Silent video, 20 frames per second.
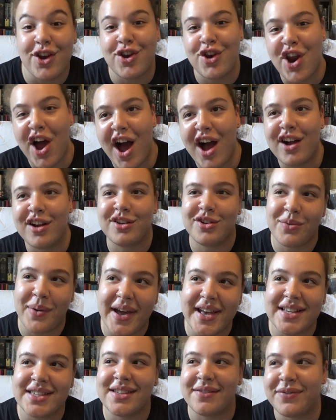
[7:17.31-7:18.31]
Knock
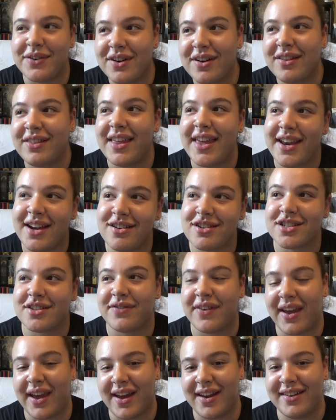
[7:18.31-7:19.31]
twice if you're a Lakers
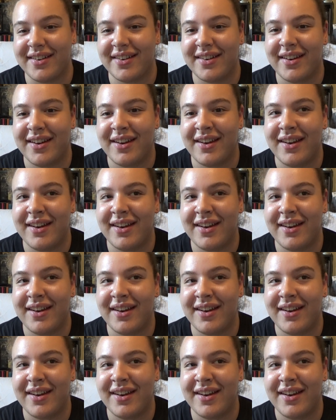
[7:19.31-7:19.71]
fan.